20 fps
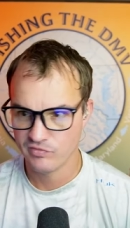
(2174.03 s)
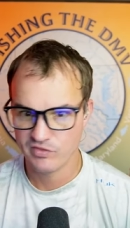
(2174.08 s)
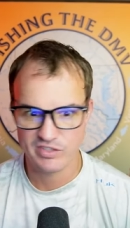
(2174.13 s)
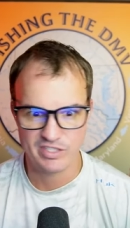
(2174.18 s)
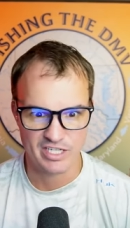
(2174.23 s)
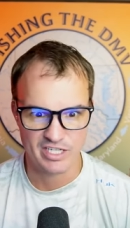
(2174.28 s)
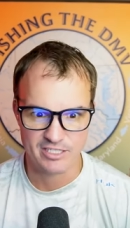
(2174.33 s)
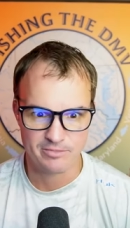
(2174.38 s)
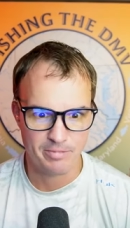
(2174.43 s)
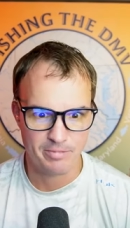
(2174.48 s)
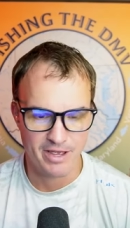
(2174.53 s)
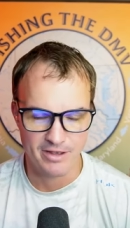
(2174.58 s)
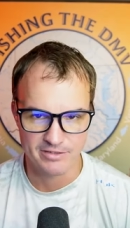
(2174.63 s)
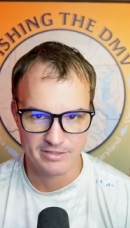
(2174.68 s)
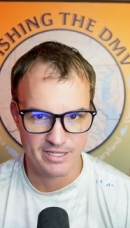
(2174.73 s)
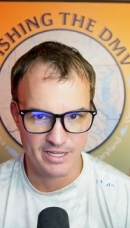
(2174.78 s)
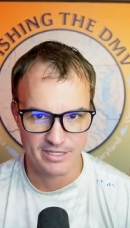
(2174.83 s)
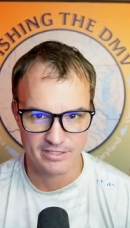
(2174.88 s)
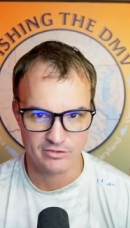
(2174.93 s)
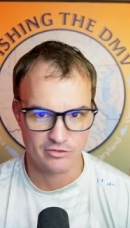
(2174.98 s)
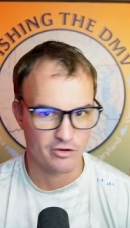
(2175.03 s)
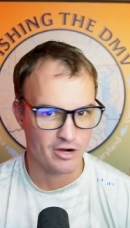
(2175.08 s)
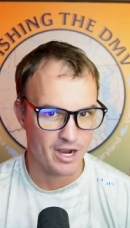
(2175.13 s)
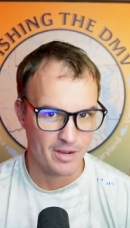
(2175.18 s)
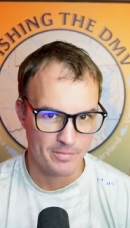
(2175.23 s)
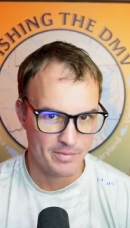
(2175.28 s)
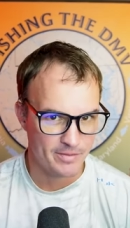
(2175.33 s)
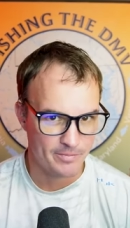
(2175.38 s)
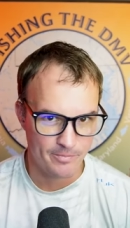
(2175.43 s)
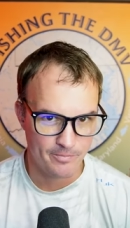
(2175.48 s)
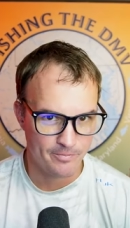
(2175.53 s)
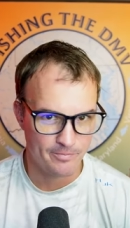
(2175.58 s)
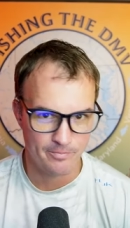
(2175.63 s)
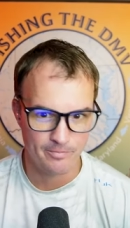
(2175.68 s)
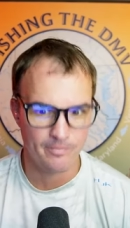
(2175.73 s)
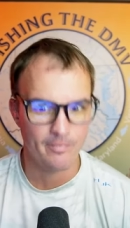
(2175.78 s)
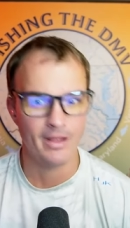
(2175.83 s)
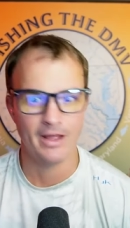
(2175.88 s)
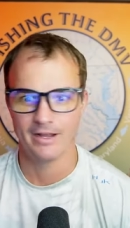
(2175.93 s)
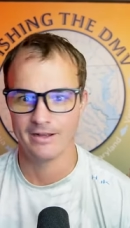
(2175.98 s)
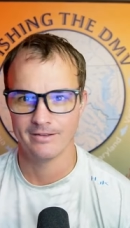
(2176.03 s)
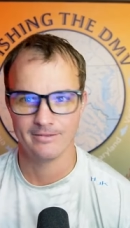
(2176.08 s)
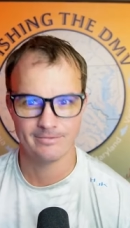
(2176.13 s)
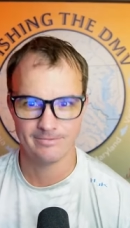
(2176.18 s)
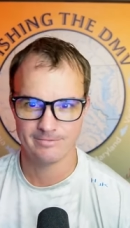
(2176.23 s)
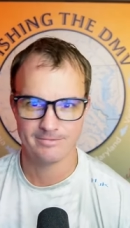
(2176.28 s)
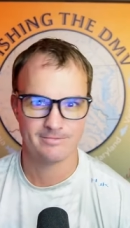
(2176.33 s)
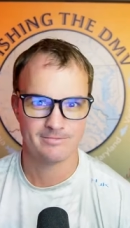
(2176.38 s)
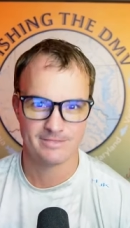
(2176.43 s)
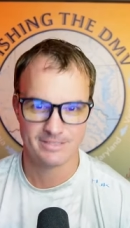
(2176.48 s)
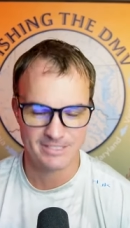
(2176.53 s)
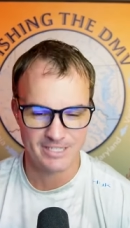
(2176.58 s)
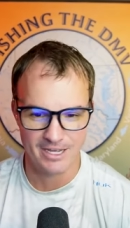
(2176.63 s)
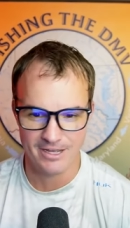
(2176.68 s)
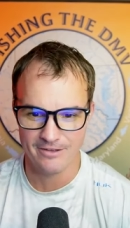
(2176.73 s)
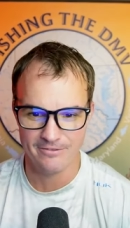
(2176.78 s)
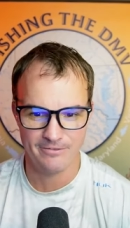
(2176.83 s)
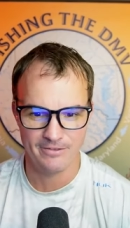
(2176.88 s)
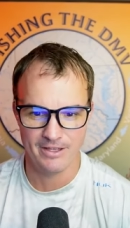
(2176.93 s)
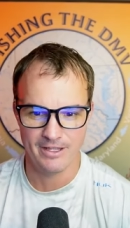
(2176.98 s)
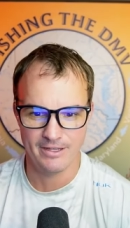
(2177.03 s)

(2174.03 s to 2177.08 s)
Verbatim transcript: six pound test crappie like stuff?